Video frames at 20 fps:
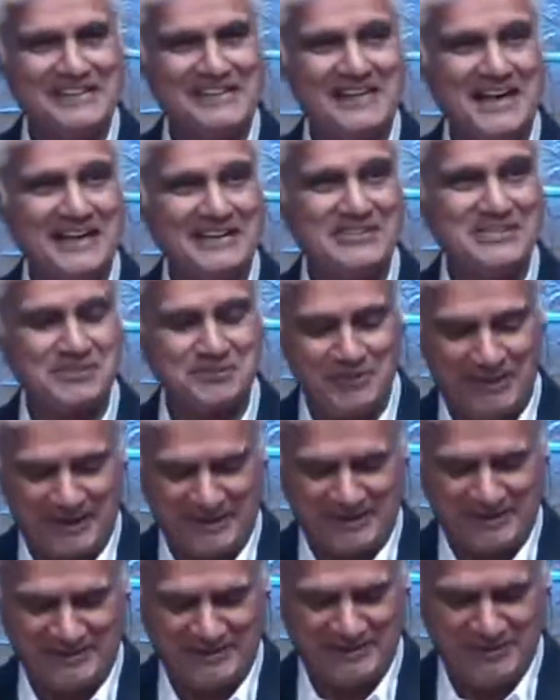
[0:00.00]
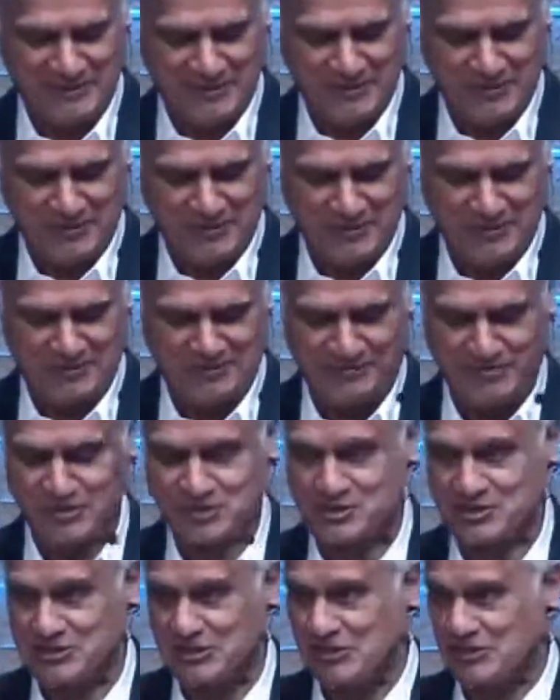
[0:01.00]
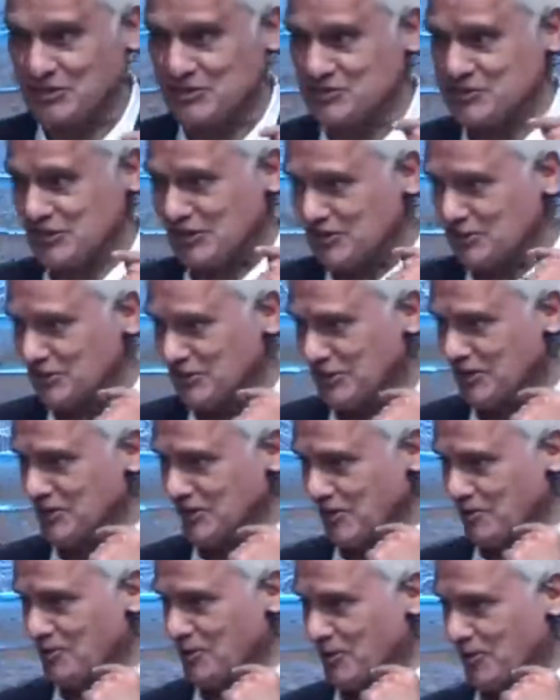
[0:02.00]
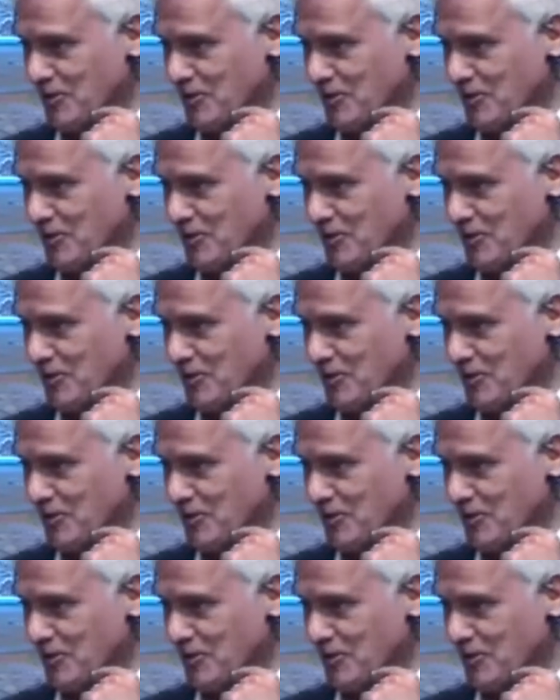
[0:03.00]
that's my word for starters. Are you hearing me